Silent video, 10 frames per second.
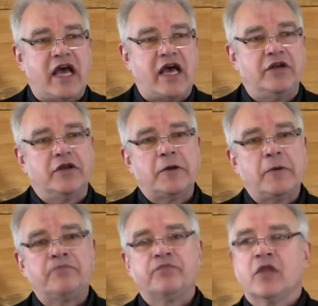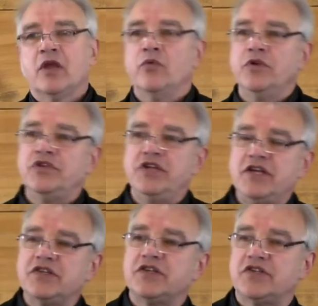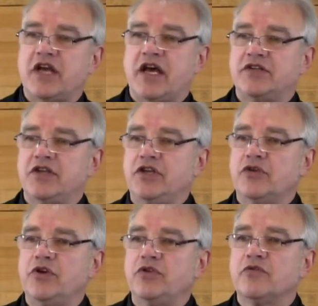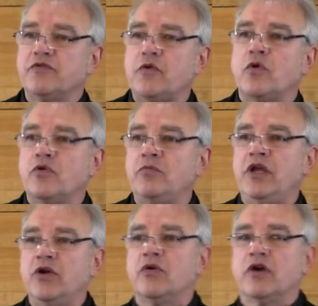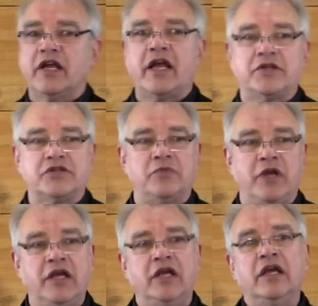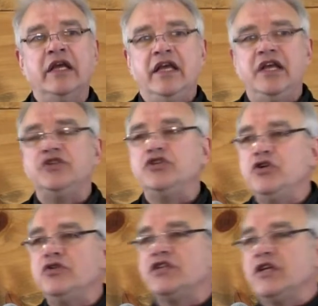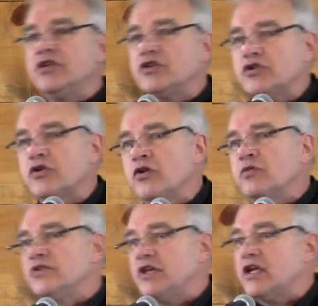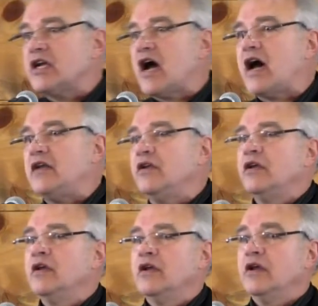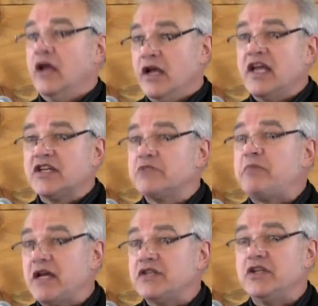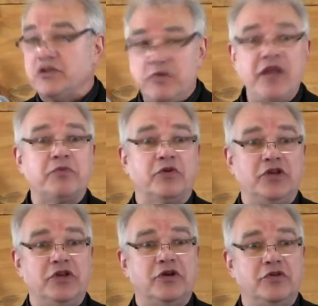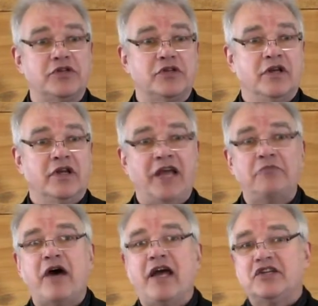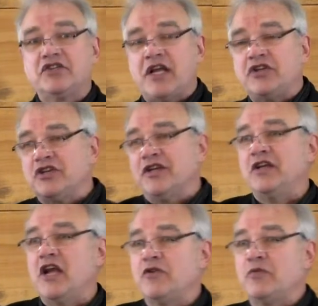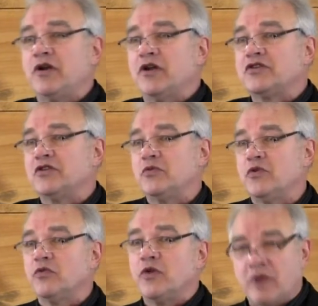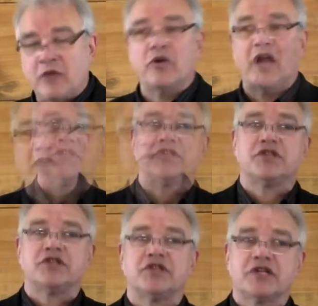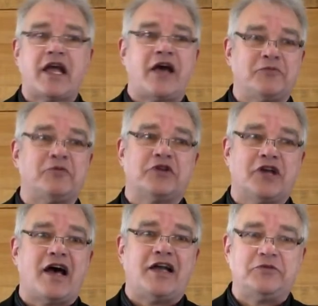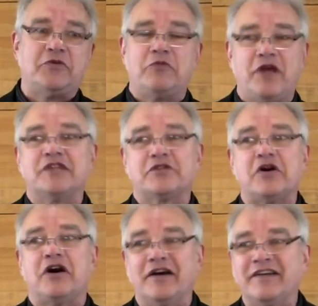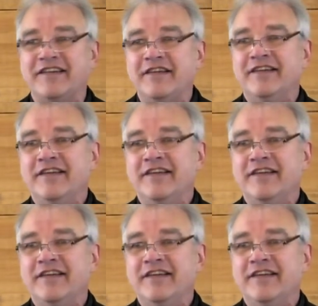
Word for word: that when Jesus says that you're either for me or against me, he's using the terms that God expects his people to use, and by extension, everyone else in the world. Remember, everyone is accountable to God to obey his law.